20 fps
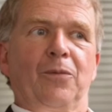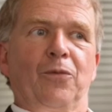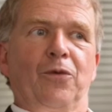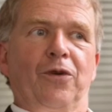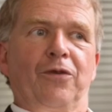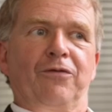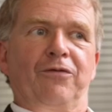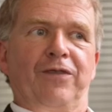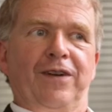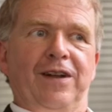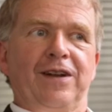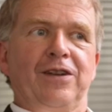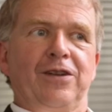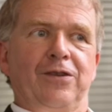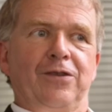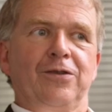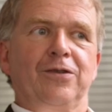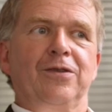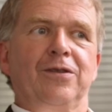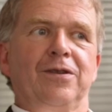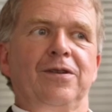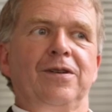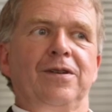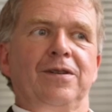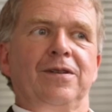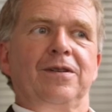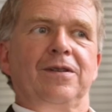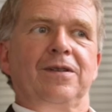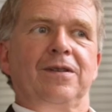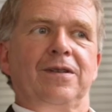what value
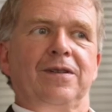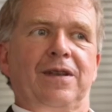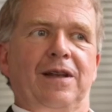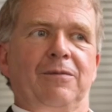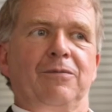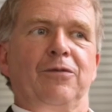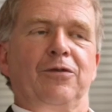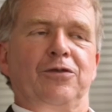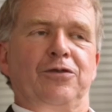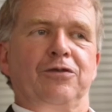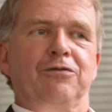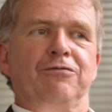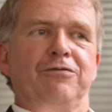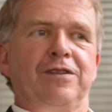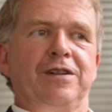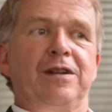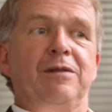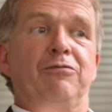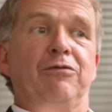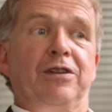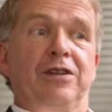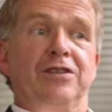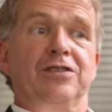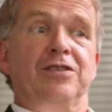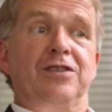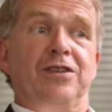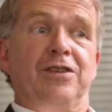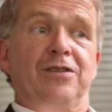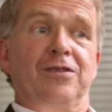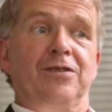that module really brings
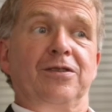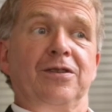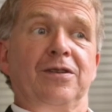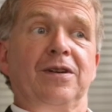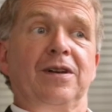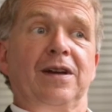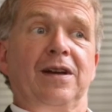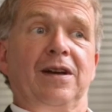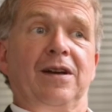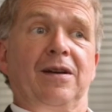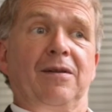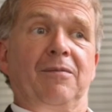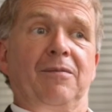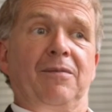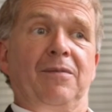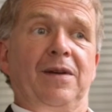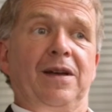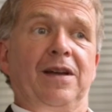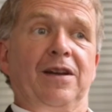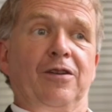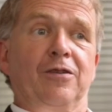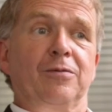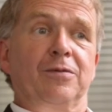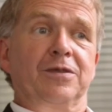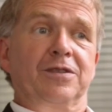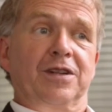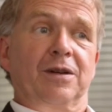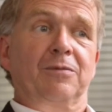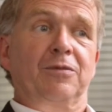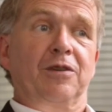to you. It
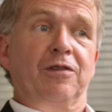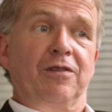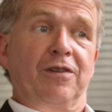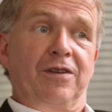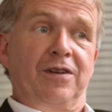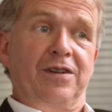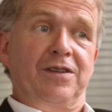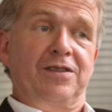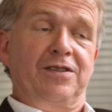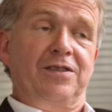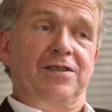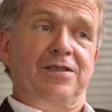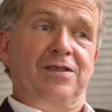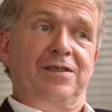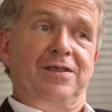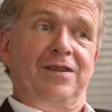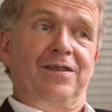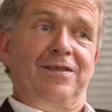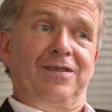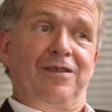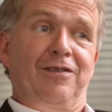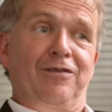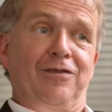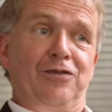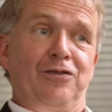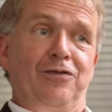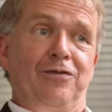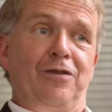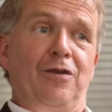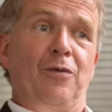opens up your eyes,
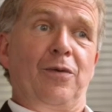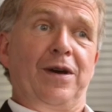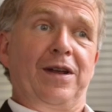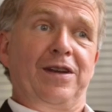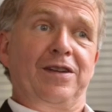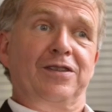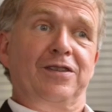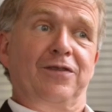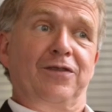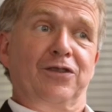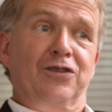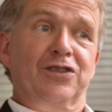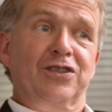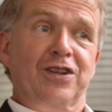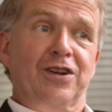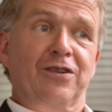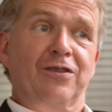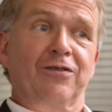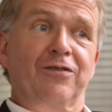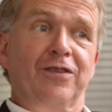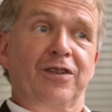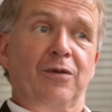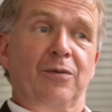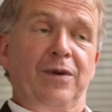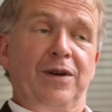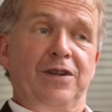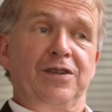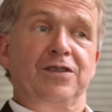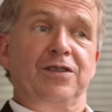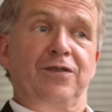your awareness of yourself, the
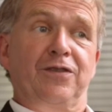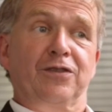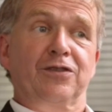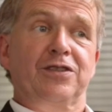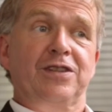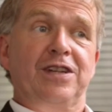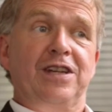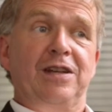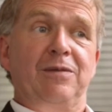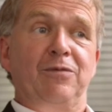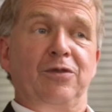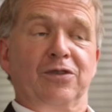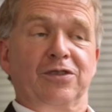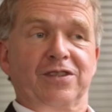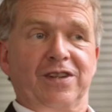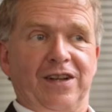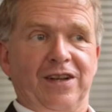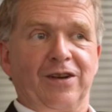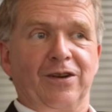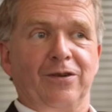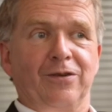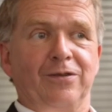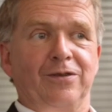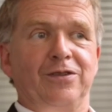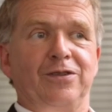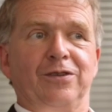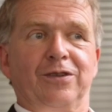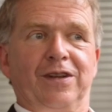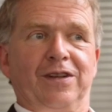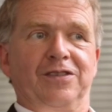awareness of your team, your
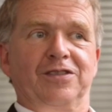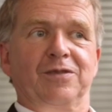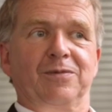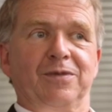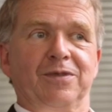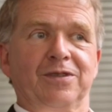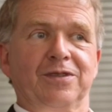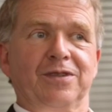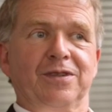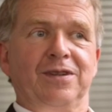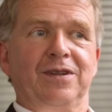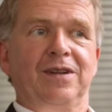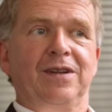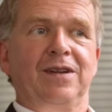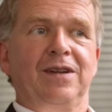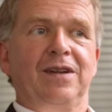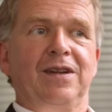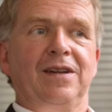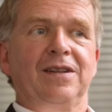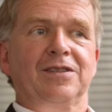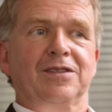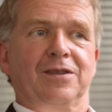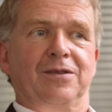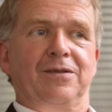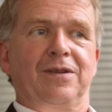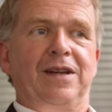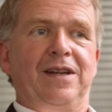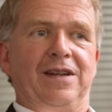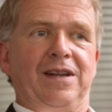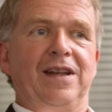stakeholders, your customers. So
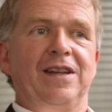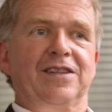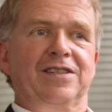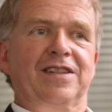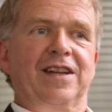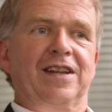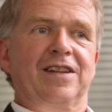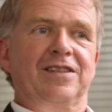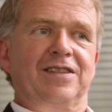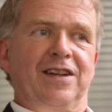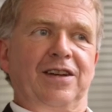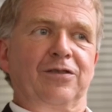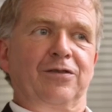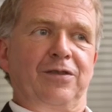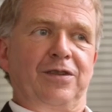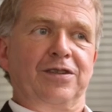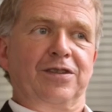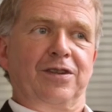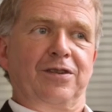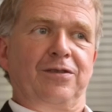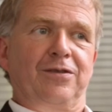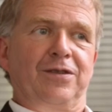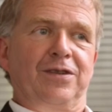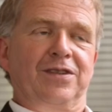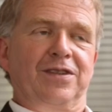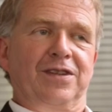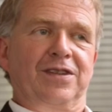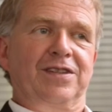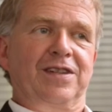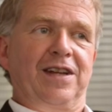it stands out on its own
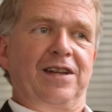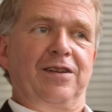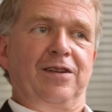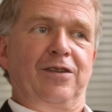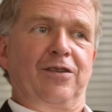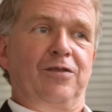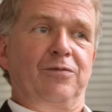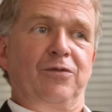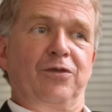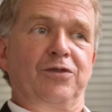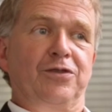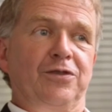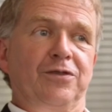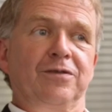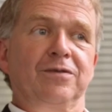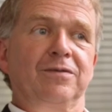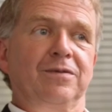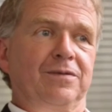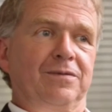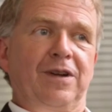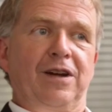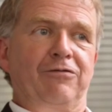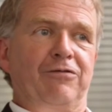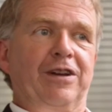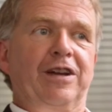as a standalone module. I